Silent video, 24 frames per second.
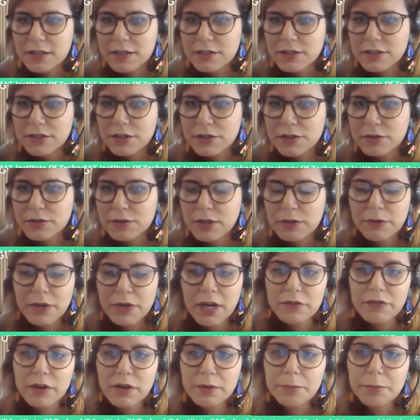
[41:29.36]
so we
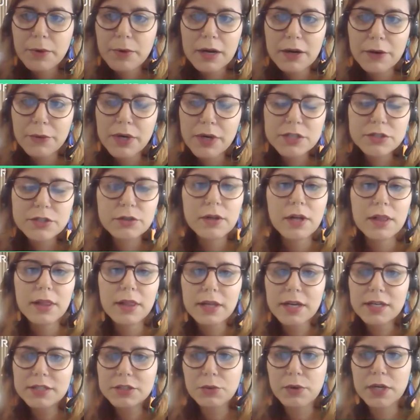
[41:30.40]
have a question, a
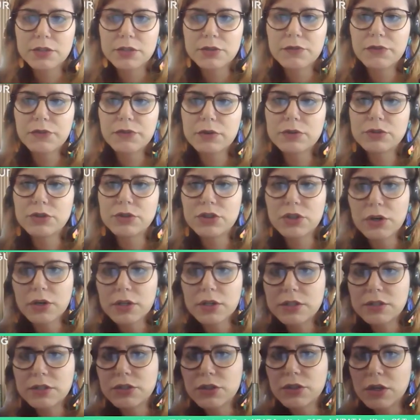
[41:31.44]
last question from
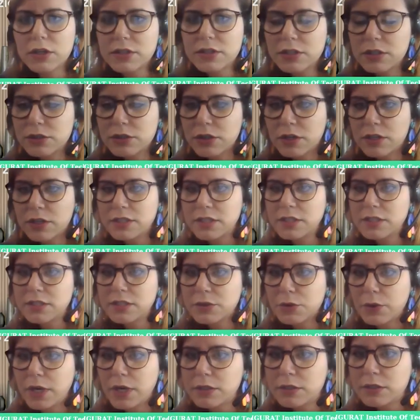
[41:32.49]
Joyce. Joyce is
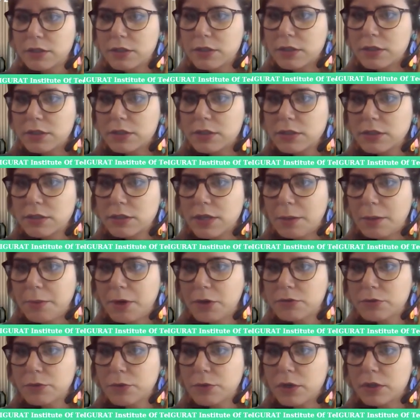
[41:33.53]
questioning us
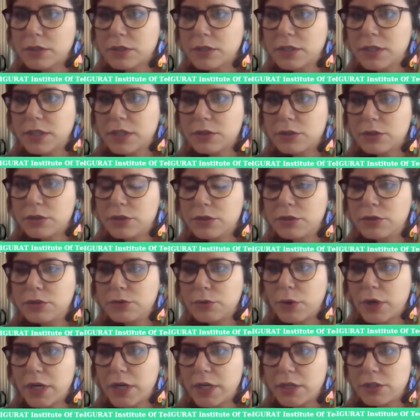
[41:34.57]
about what is the
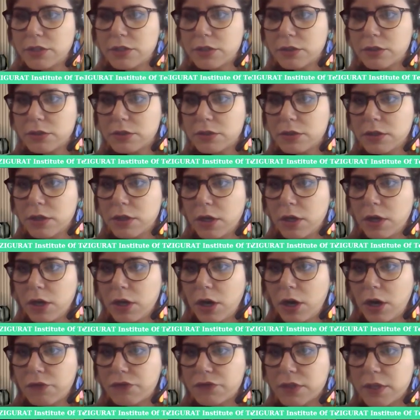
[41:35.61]
duration
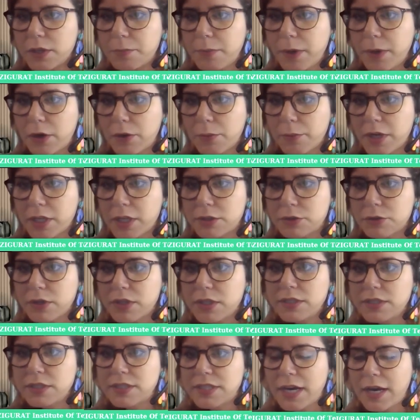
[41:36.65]
of the
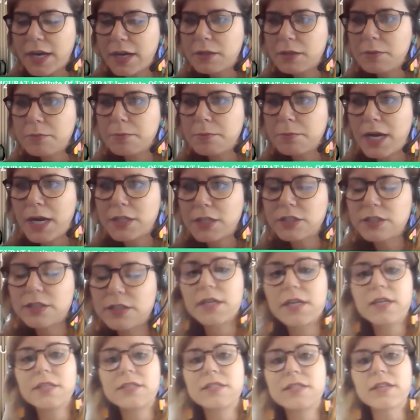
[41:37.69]
parametric design master.
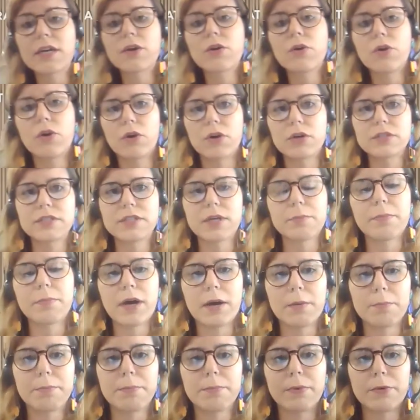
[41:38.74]
It's a course,
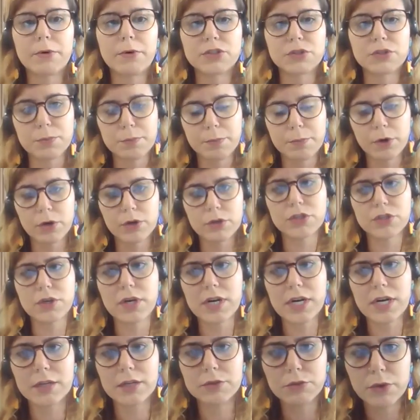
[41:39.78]
a
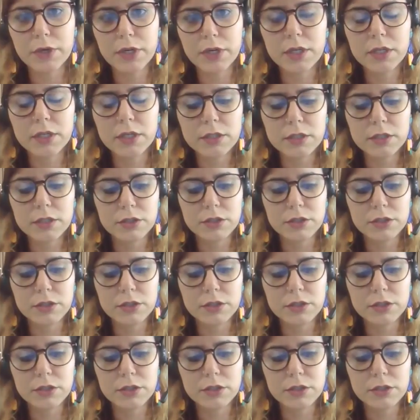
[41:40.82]
postgraduate